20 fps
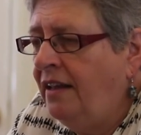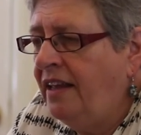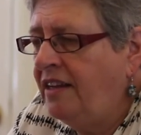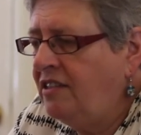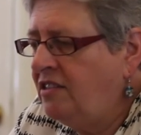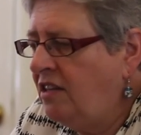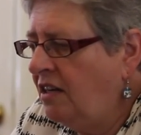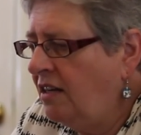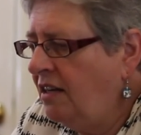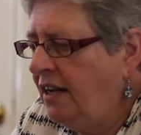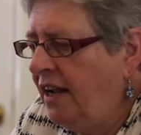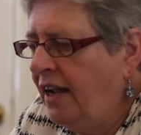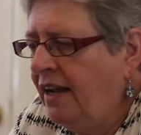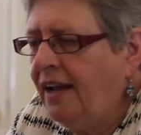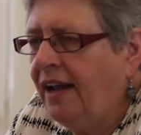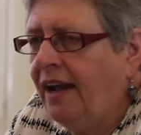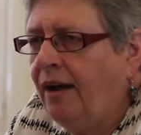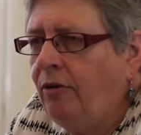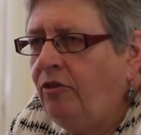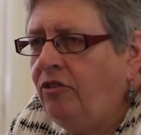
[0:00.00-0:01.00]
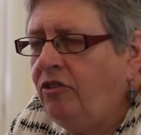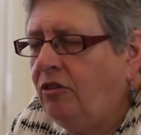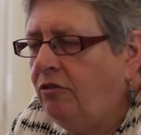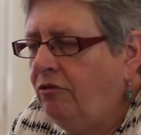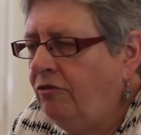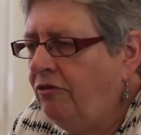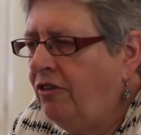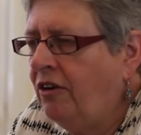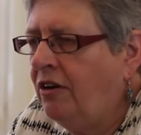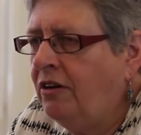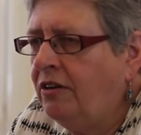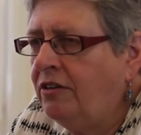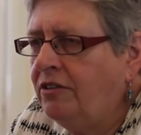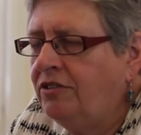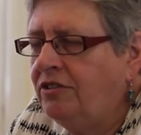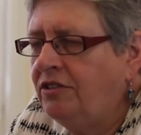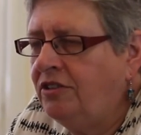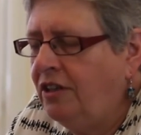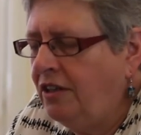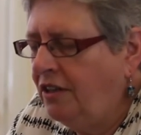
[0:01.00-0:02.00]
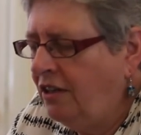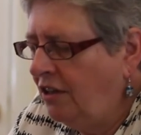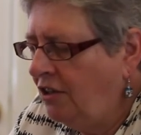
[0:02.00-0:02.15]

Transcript: they suddenly encounter vast